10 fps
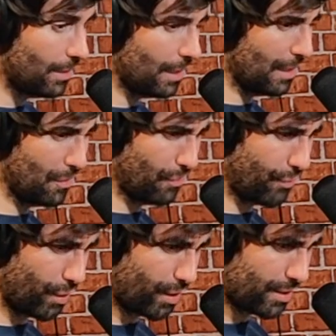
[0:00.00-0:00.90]
in the
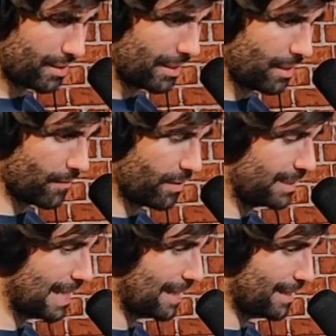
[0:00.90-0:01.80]
third tier
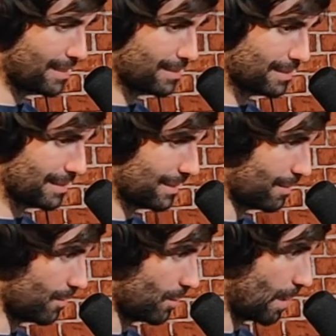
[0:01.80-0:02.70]
of the Italian
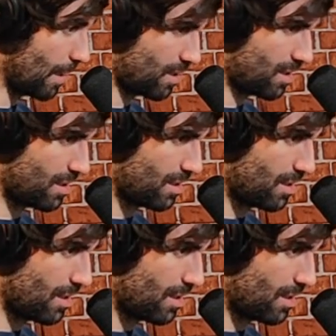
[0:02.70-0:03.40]
system. Novara,